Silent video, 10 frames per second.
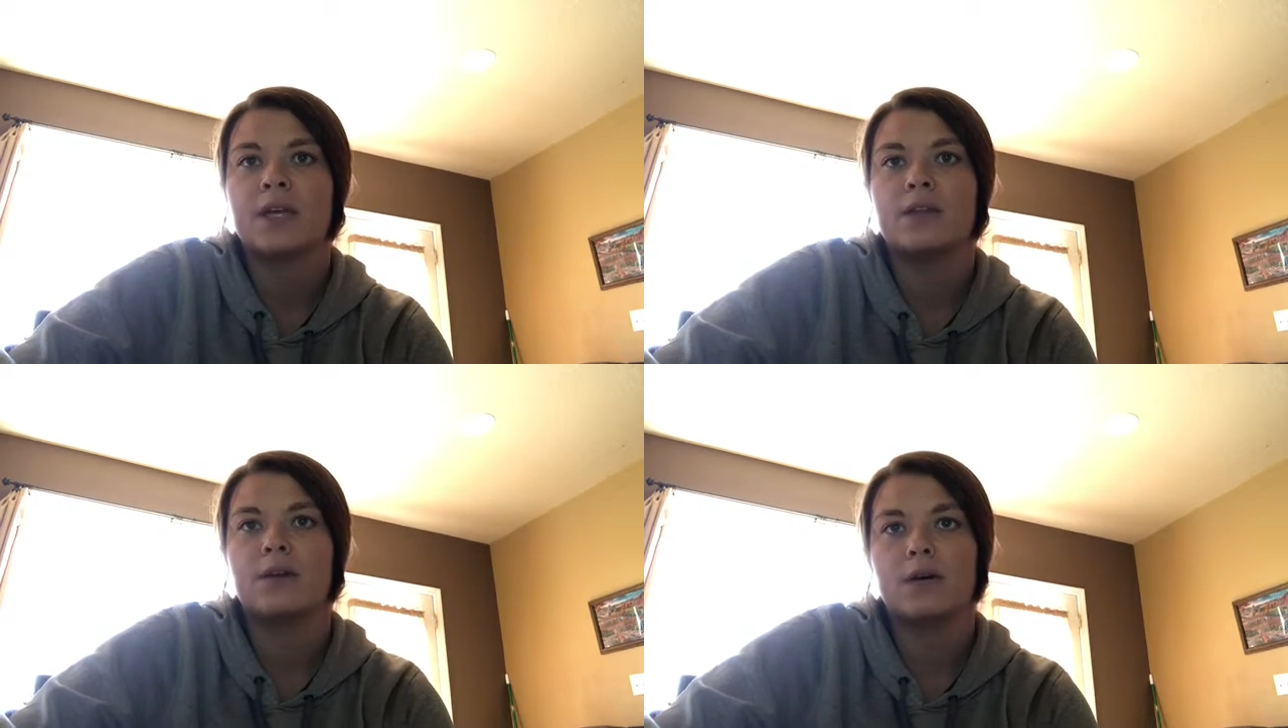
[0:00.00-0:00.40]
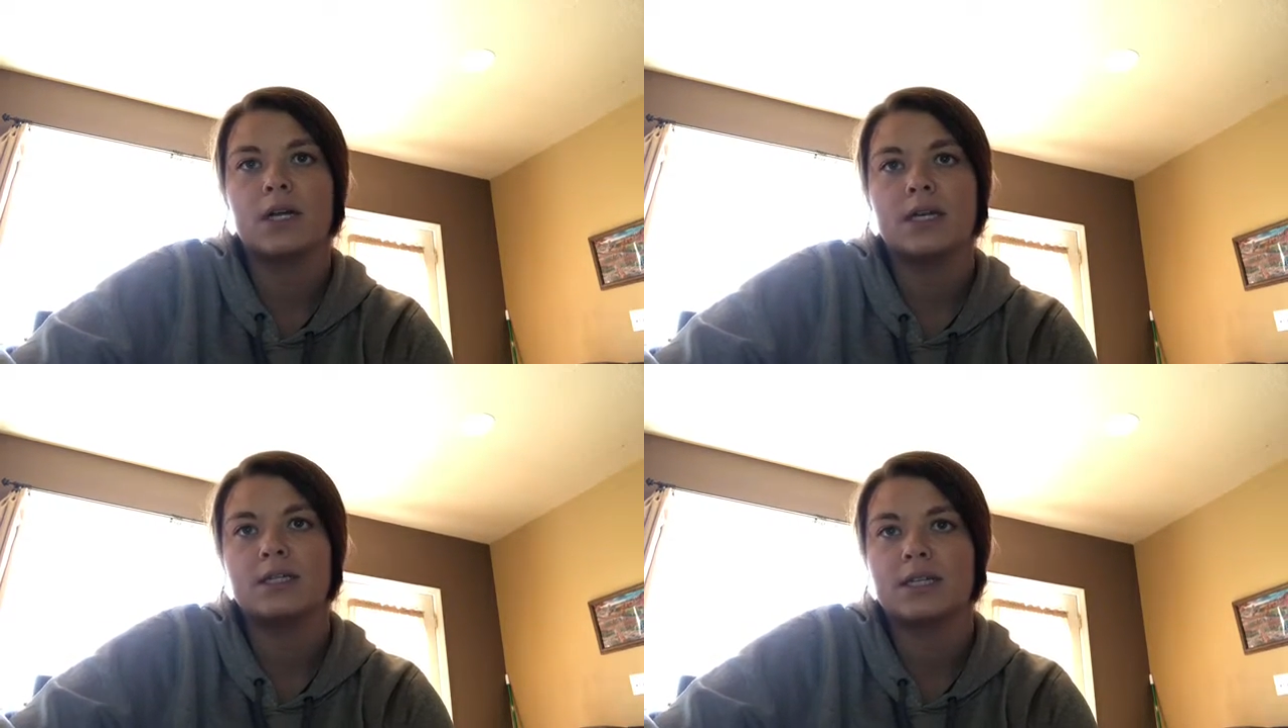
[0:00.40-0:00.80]
the
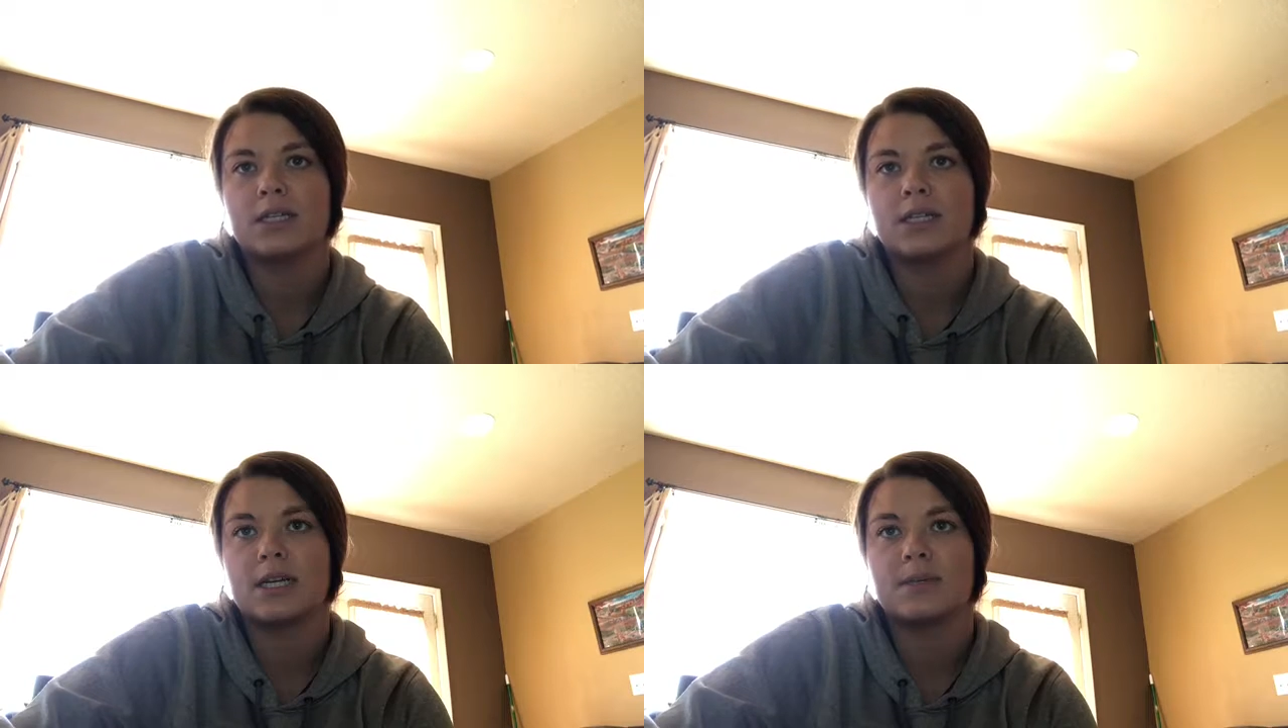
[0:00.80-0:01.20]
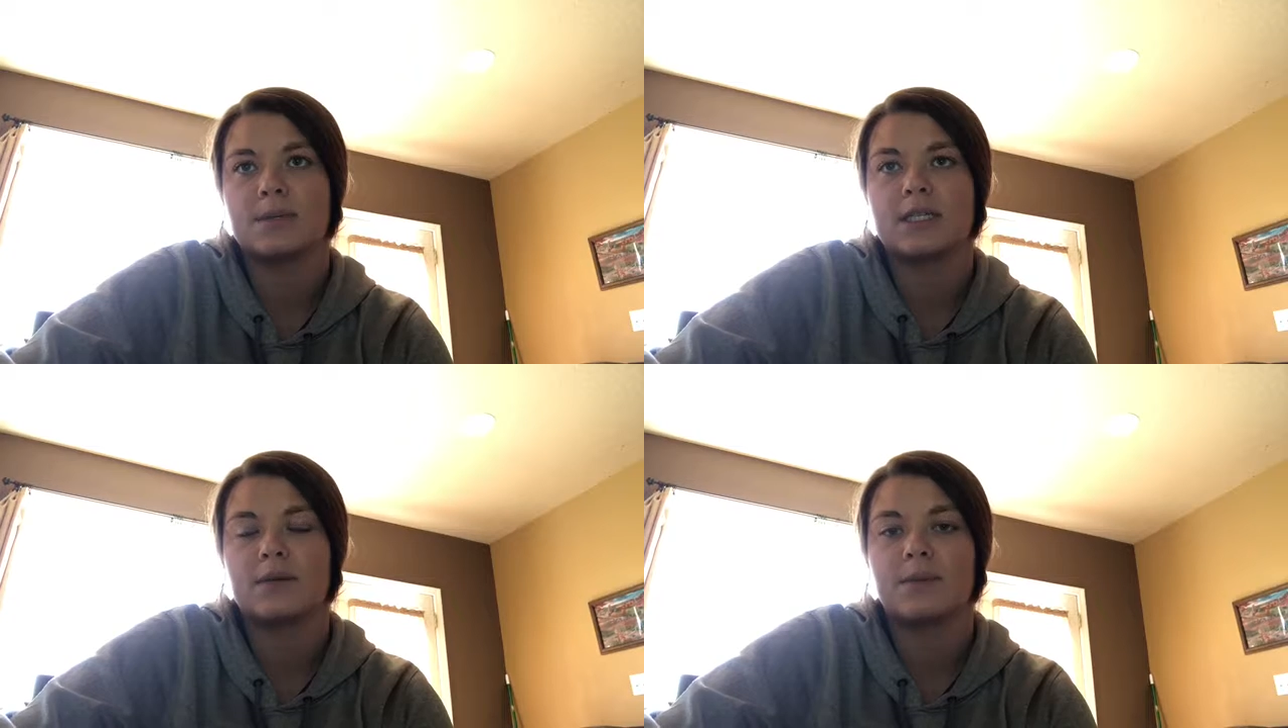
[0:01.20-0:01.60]
organization has
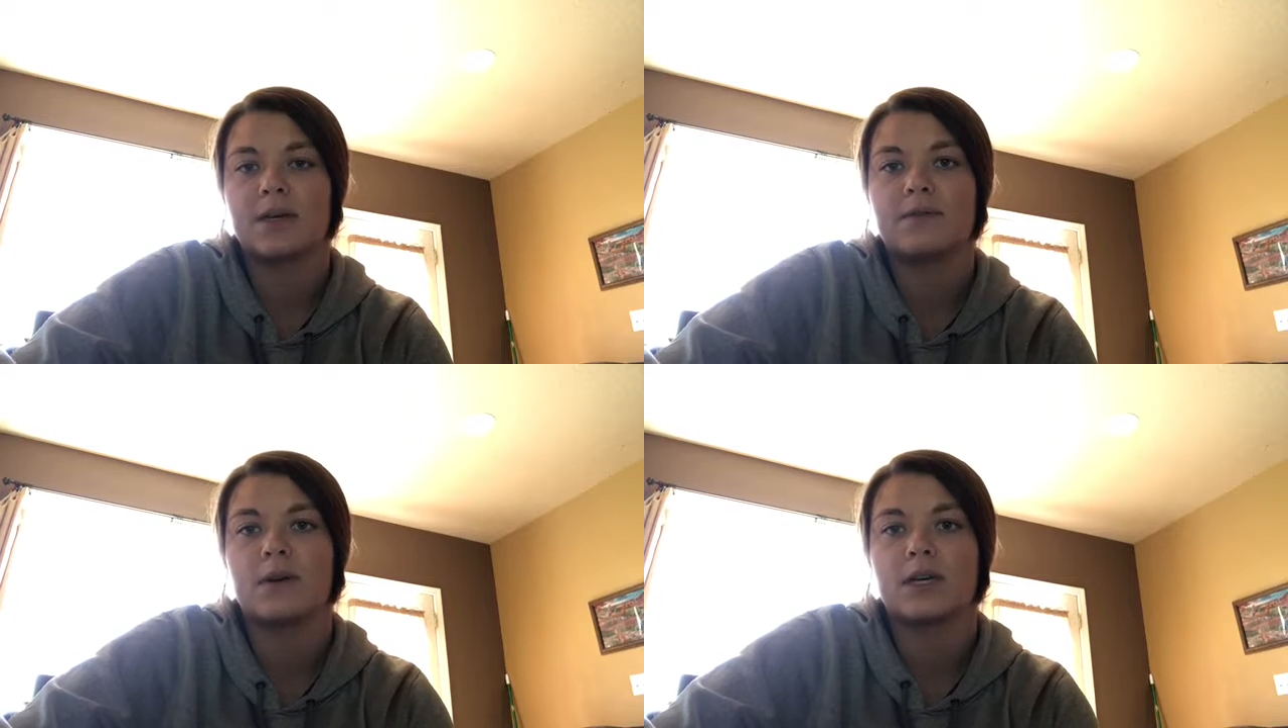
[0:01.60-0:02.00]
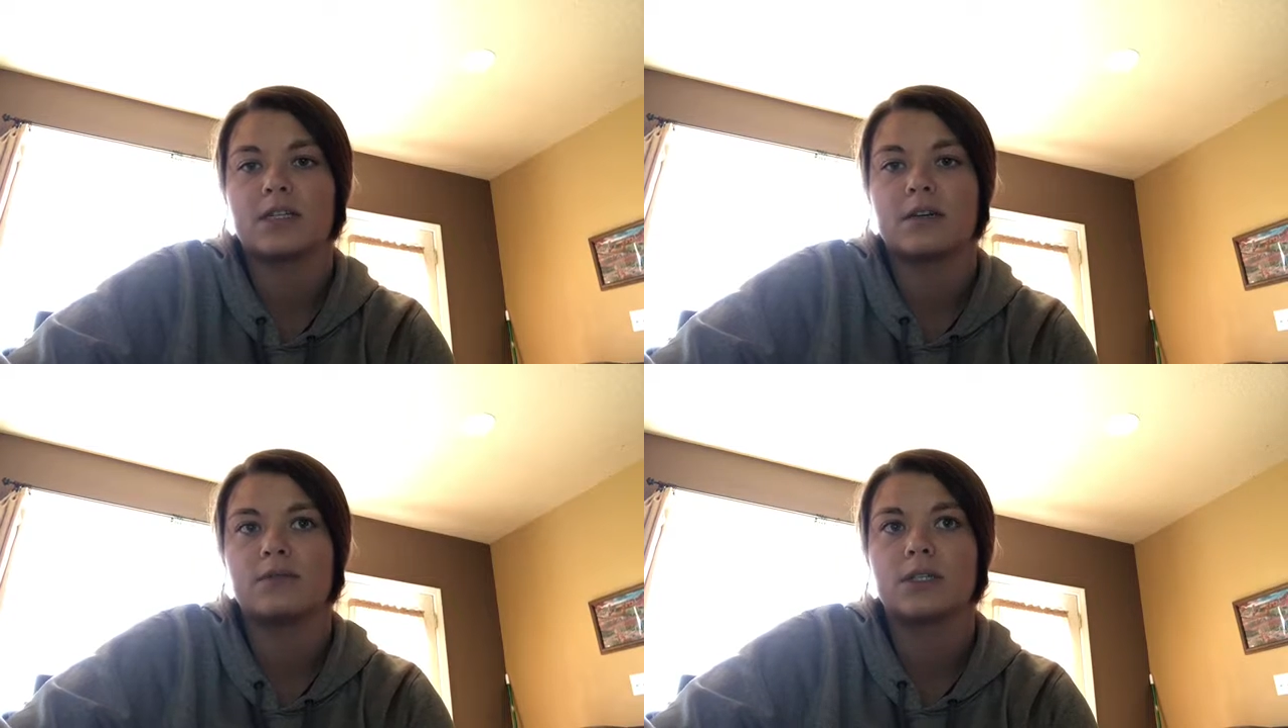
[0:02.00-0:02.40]
placed a big focus
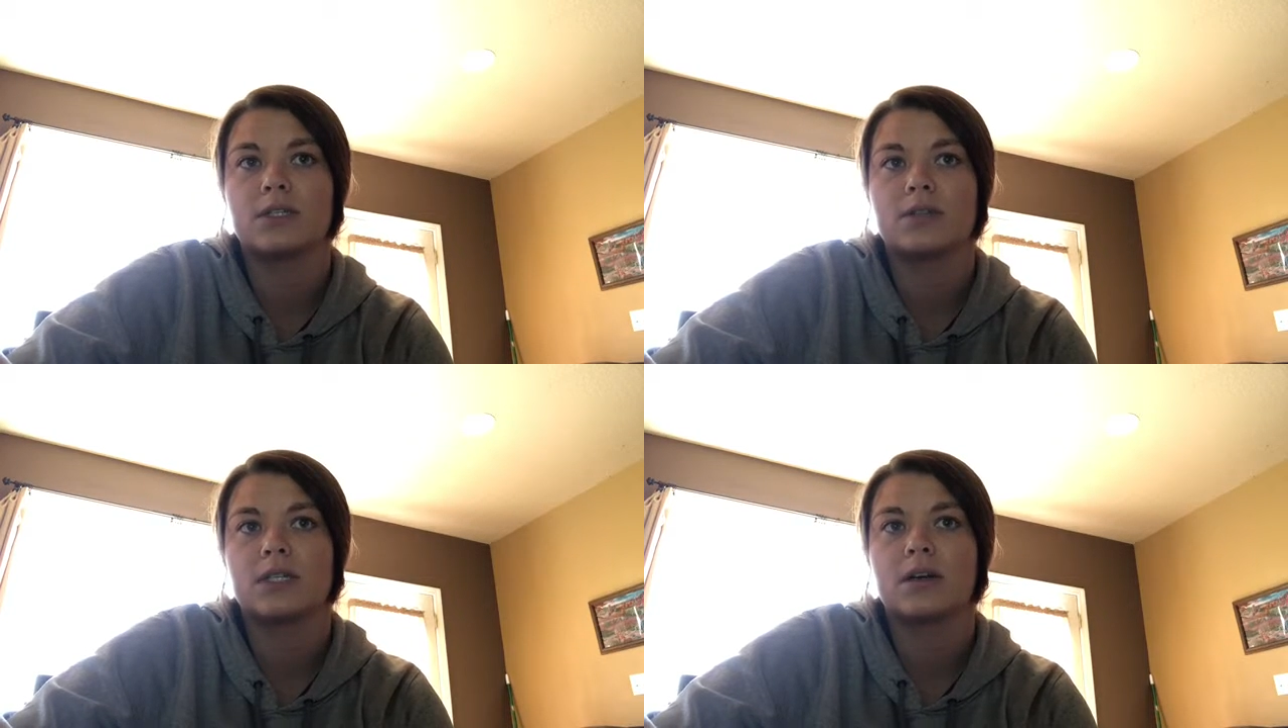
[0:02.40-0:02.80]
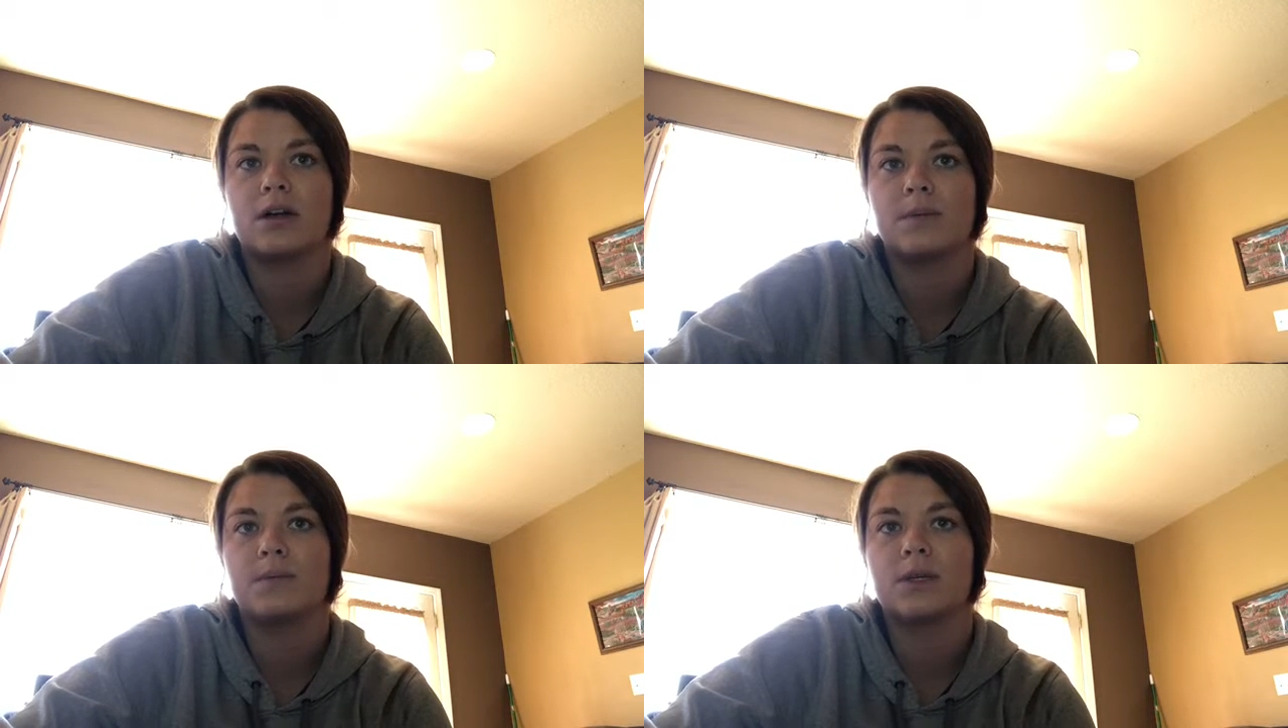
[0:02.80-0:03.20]
on reducing
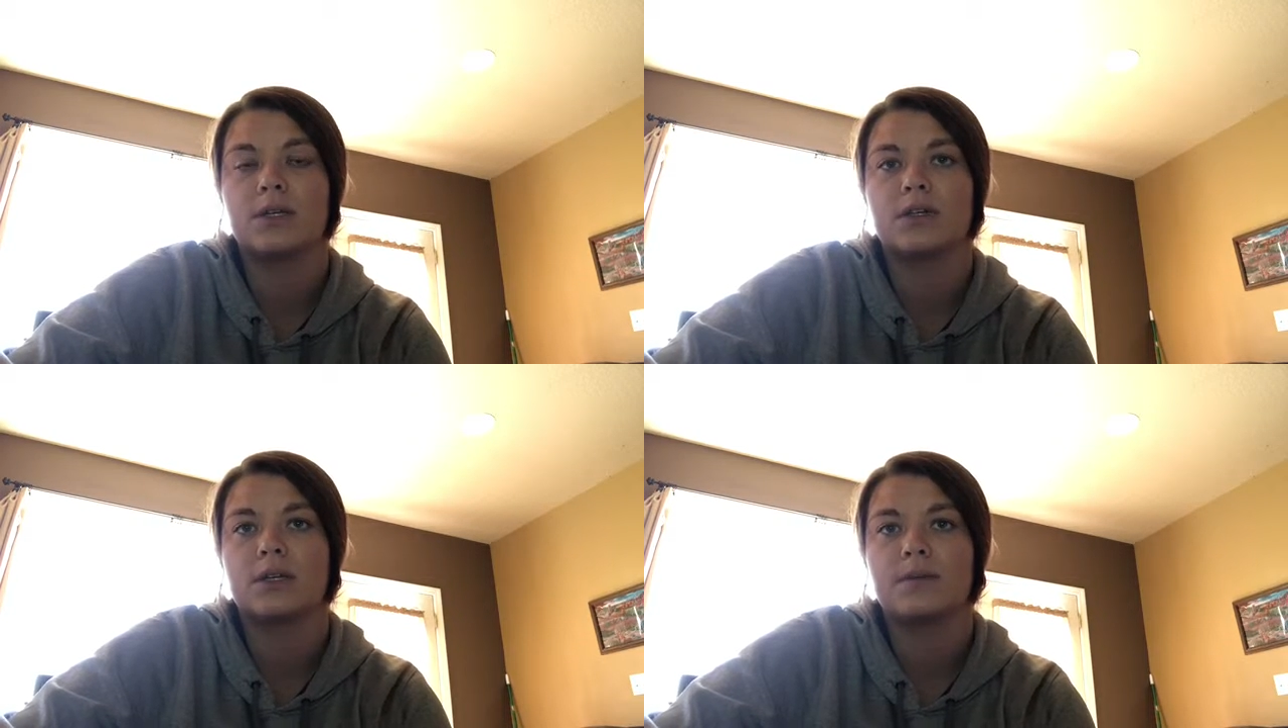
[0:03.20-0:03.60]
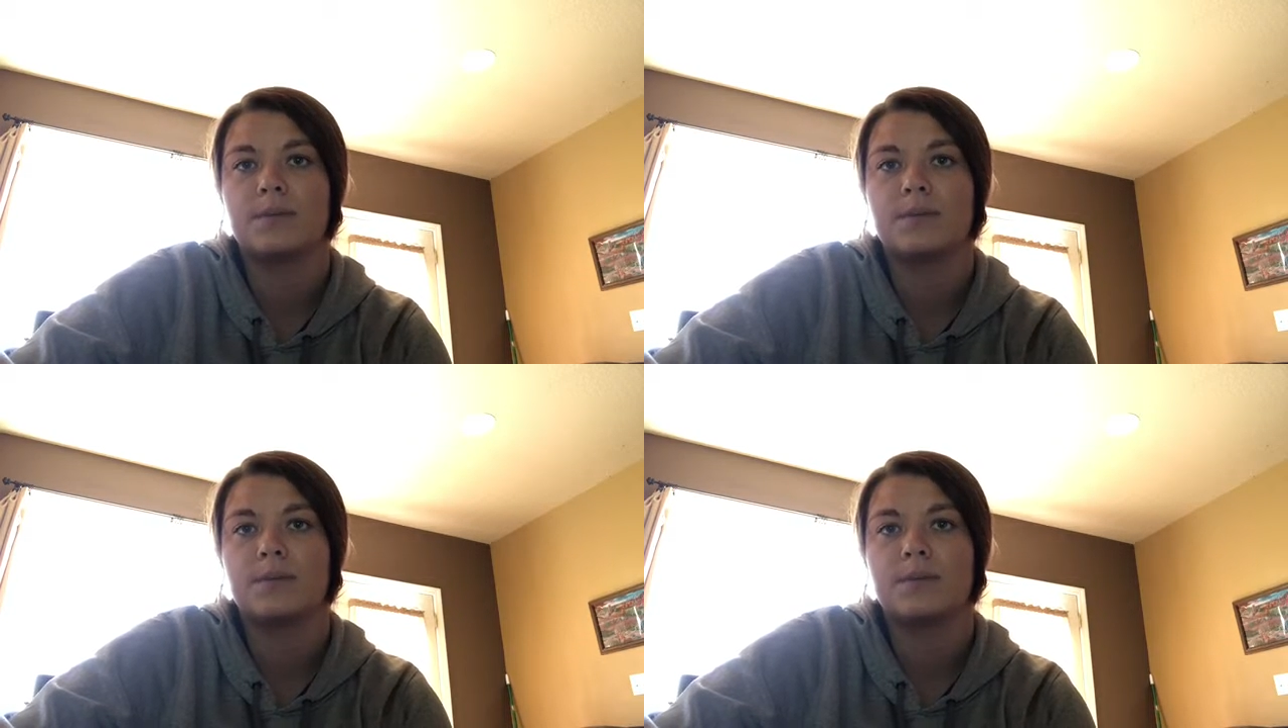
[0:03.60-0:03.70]
carbon pollution